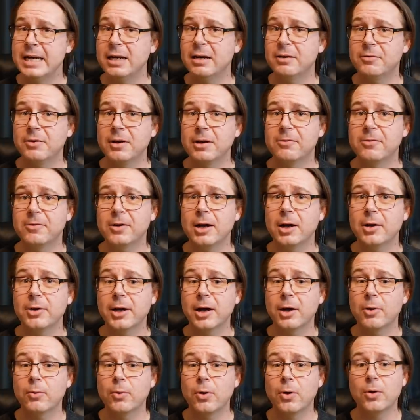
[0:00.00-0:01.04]
If they fail
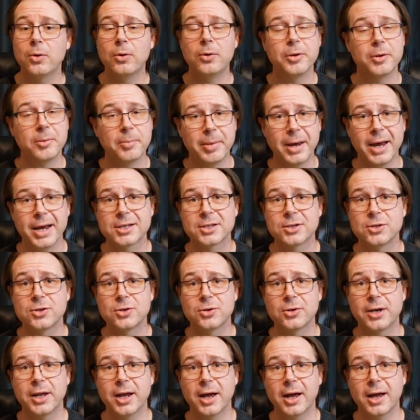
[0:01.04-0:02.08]
that roll, the
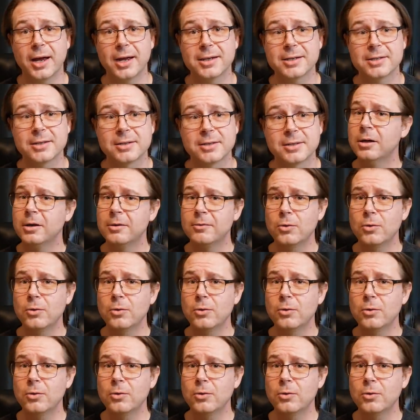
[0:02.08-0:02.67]
passenger dies.